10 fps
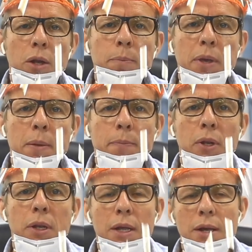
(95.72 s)

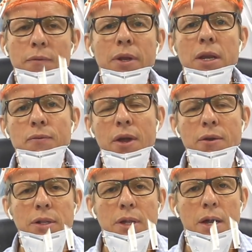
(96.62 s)
People, when they're
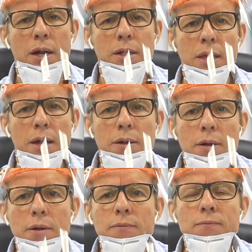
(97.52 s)
wearing their
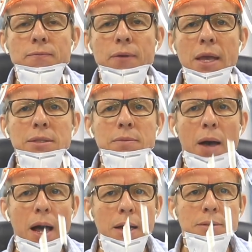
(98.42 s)
face
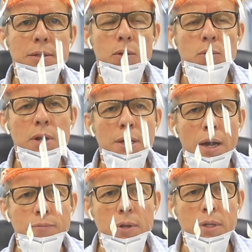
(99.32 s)
masks, they're only
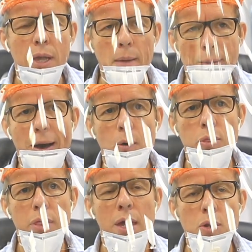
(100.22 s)
covering their
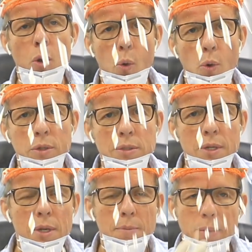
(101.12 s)
mouth and nose,
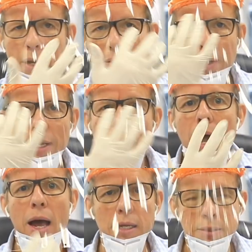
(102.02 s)
but leaving their
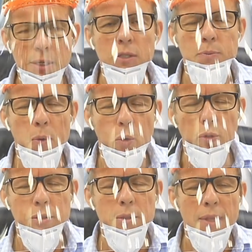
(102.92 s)
eyes
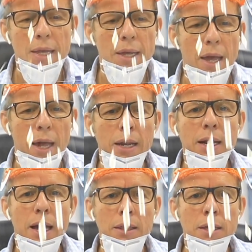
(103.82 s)
exposed. And
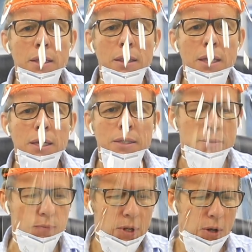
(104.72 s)
another thing
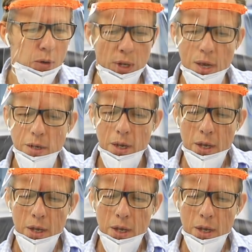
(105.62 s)
is, we know that